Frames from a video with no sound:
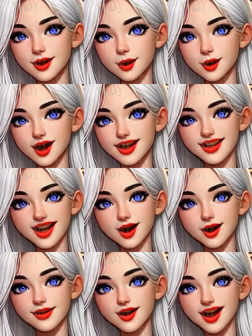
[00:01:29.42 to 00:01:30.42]
We also
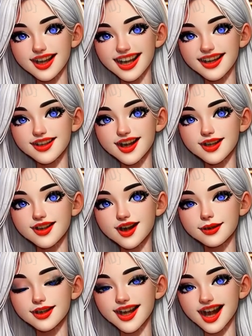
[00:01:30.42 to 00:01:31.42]
have relative
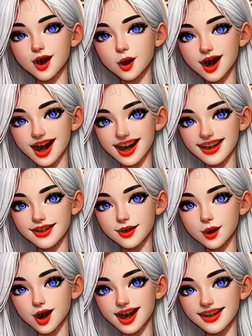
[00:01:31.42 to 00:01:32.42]
adverbs like where,
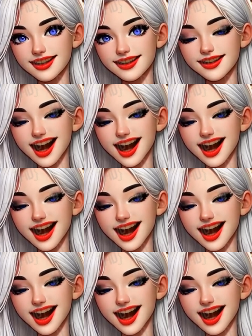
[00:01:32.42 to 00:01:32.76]
when,